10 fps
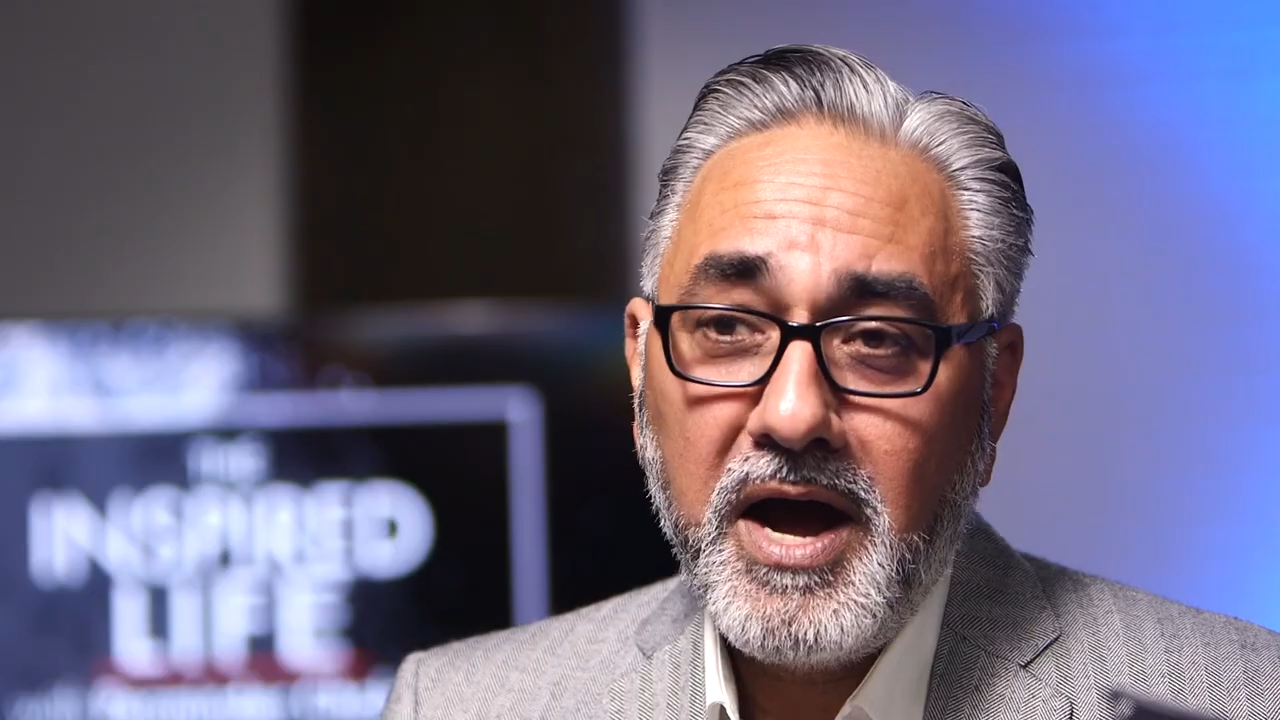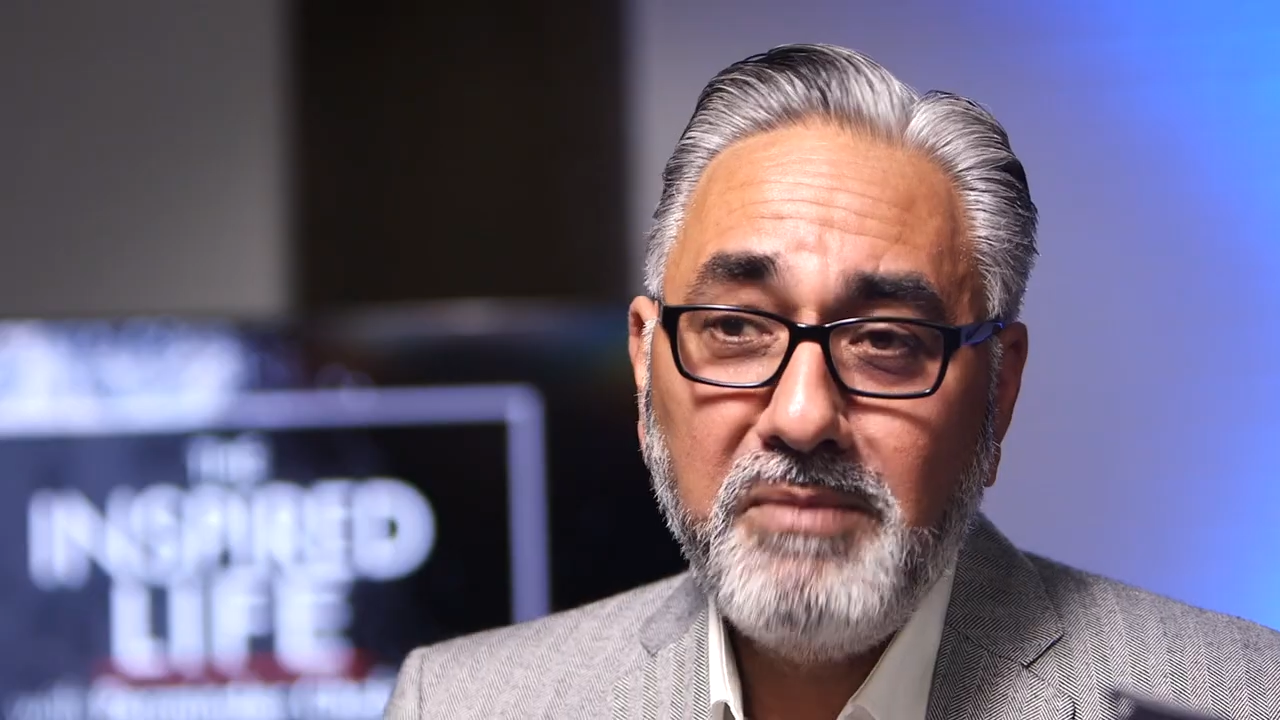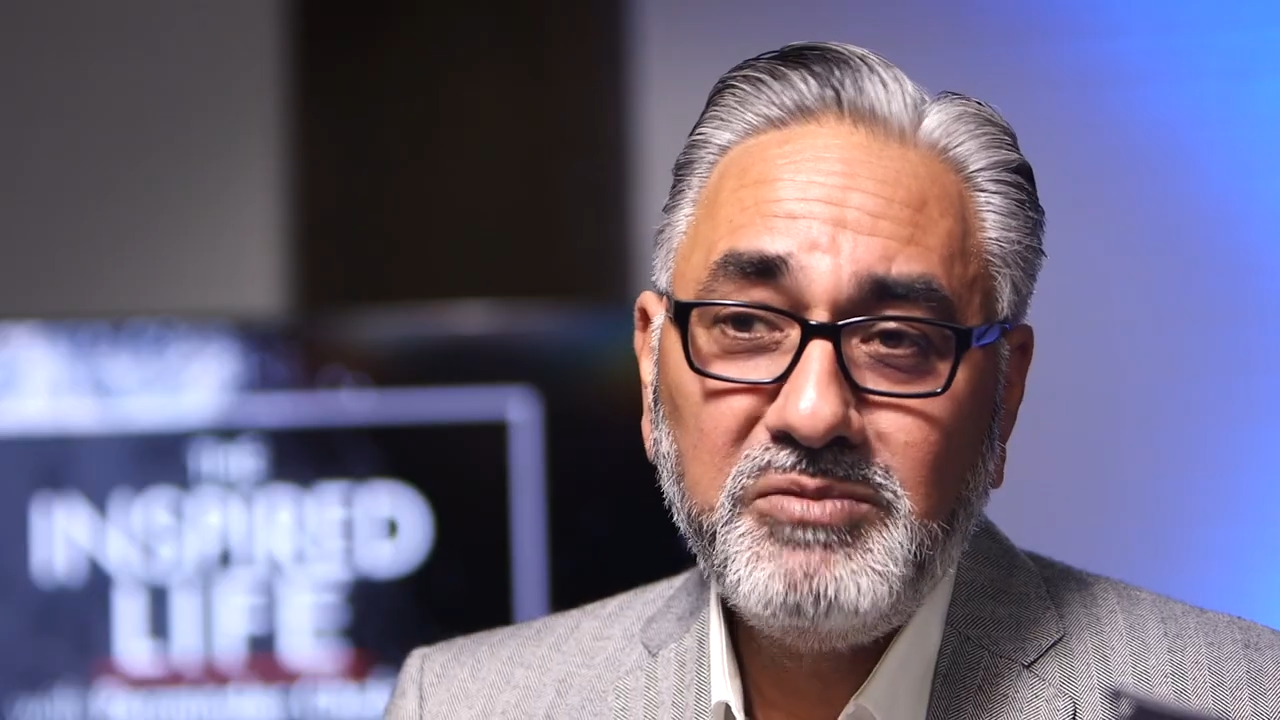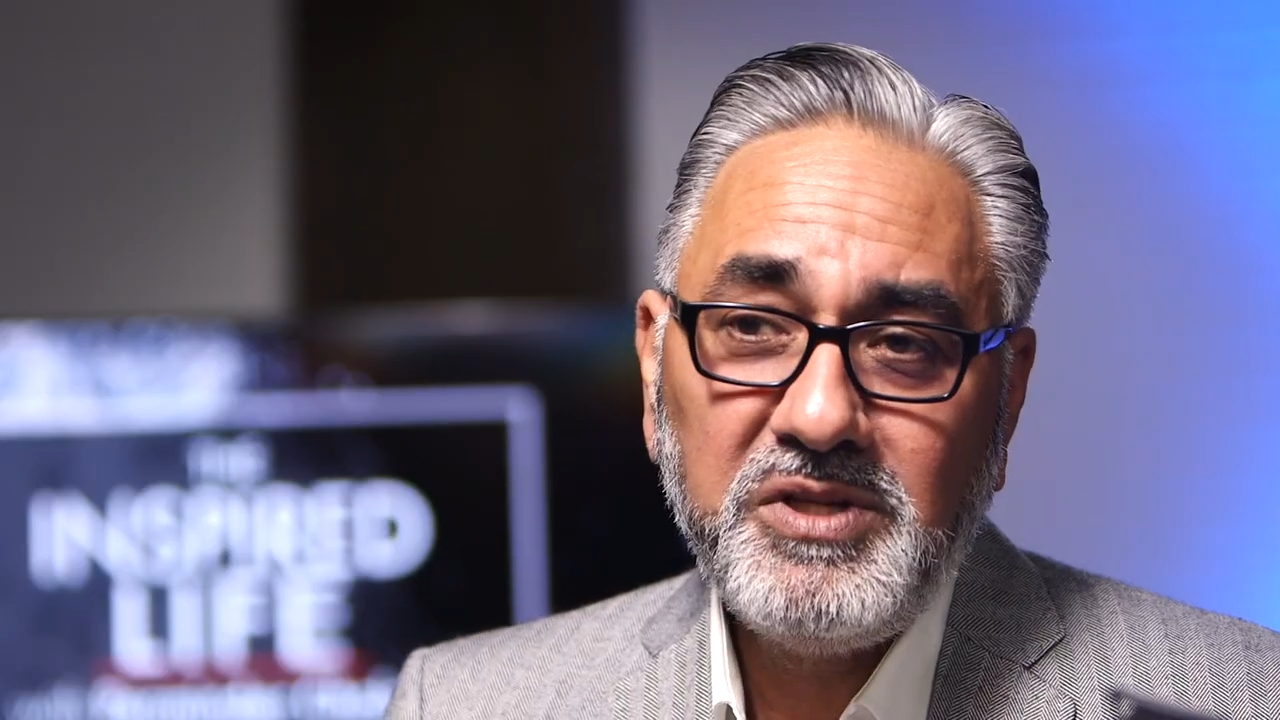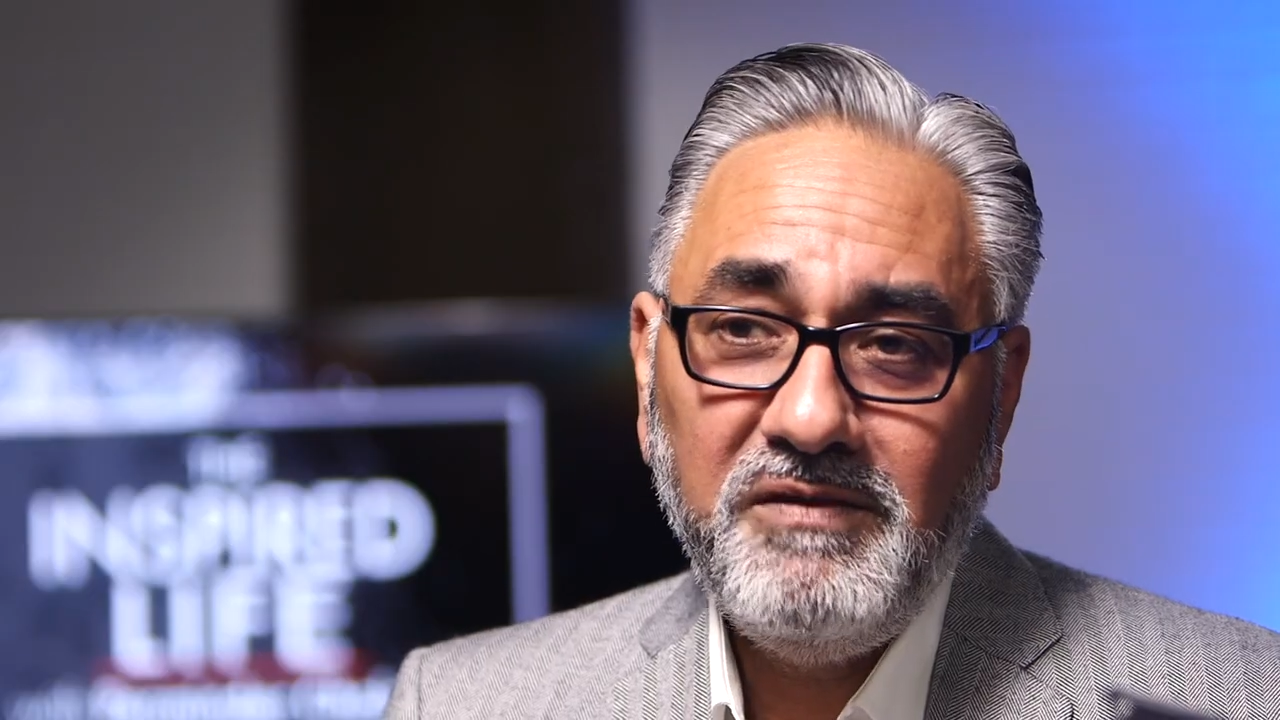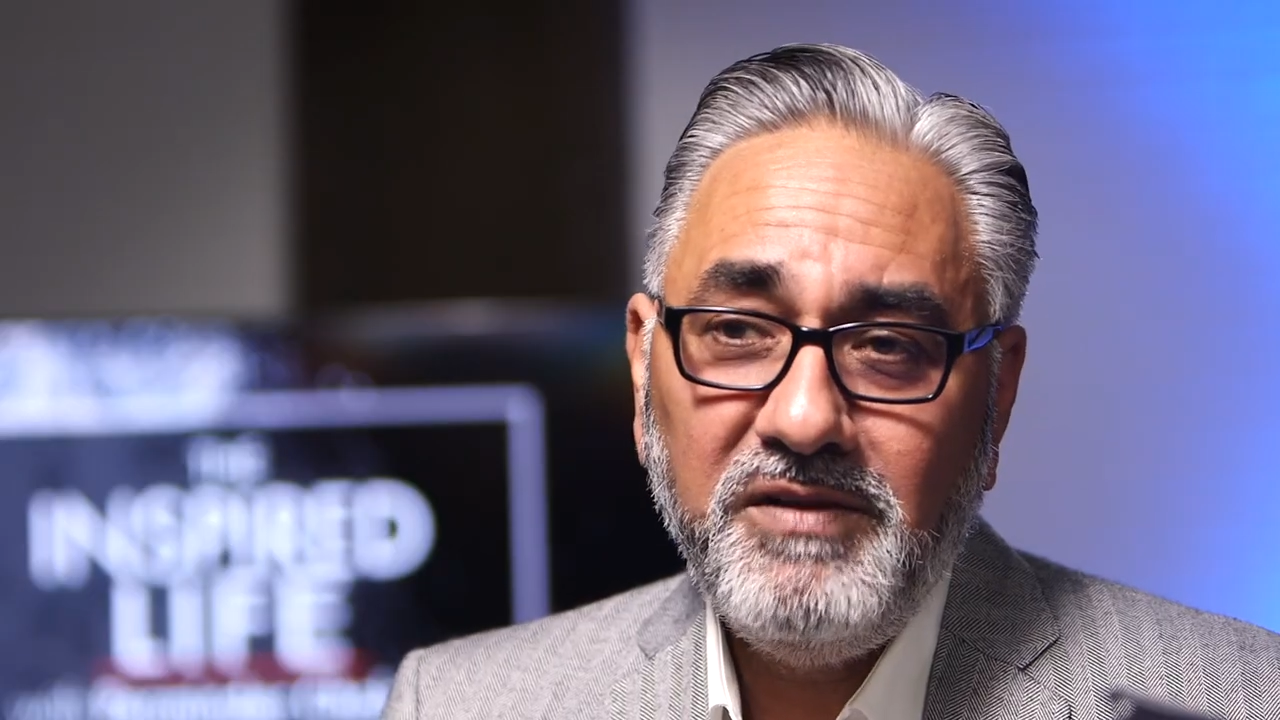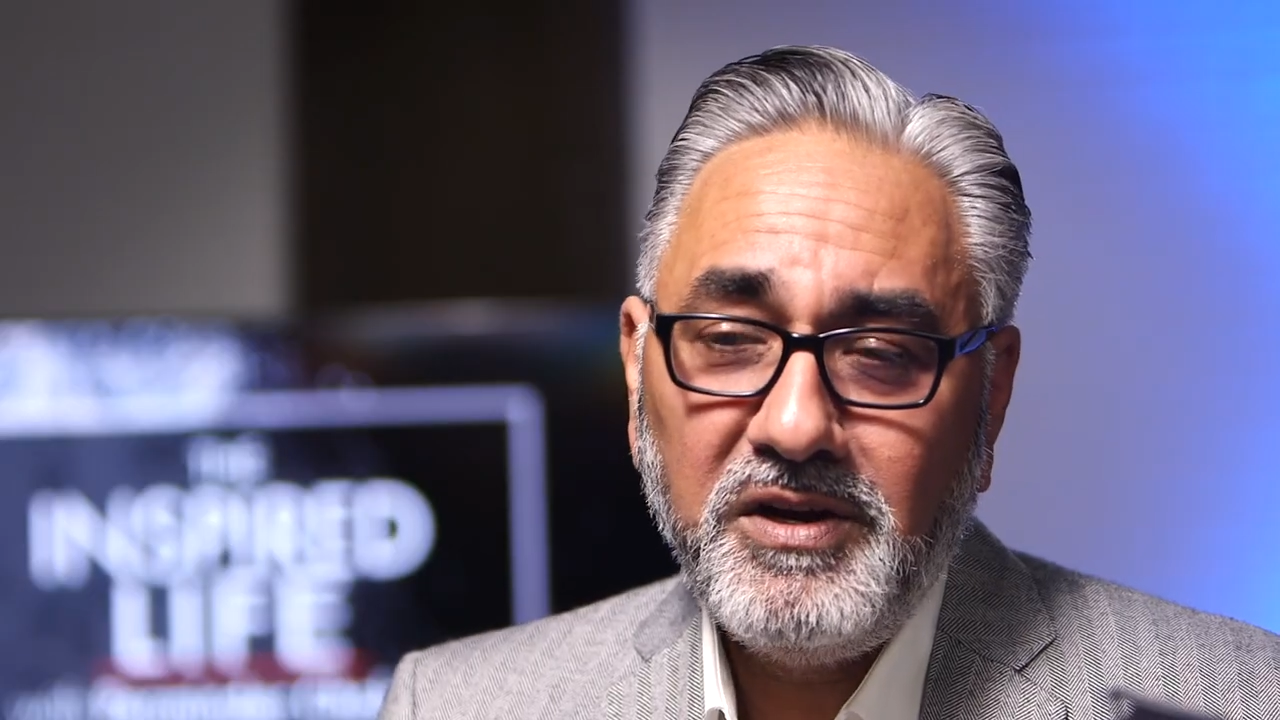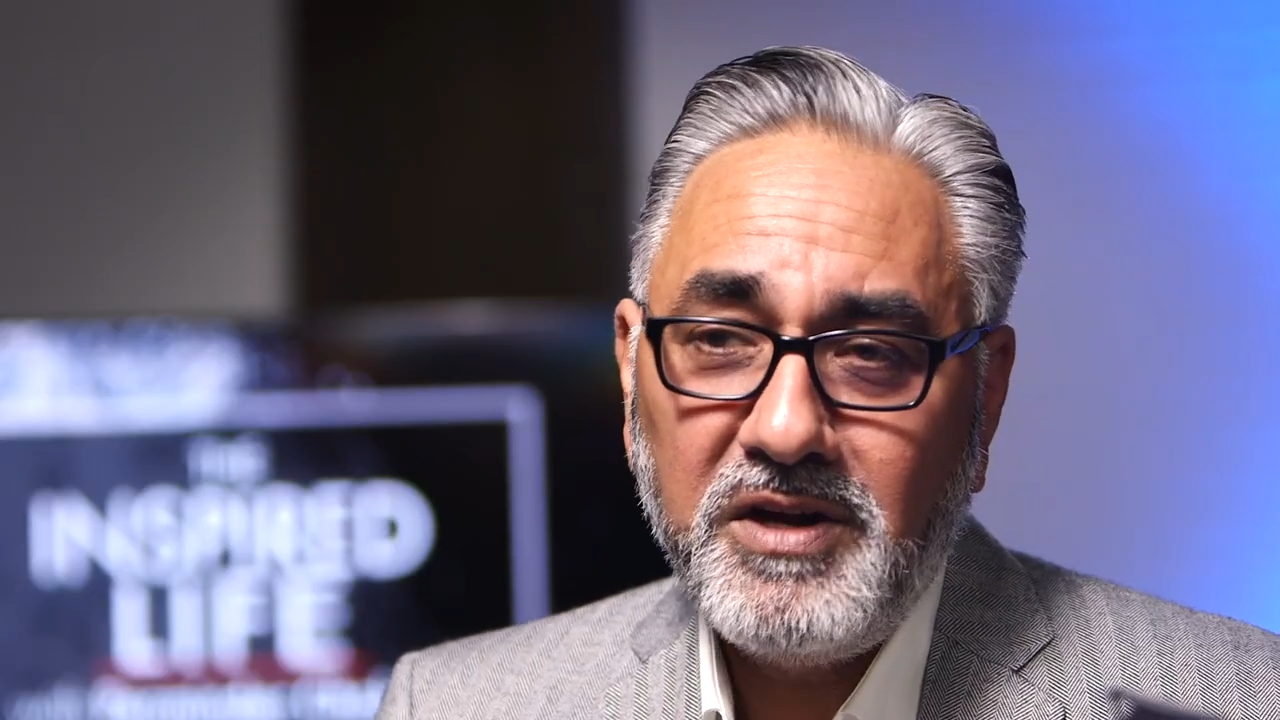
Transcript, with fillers: I'm saving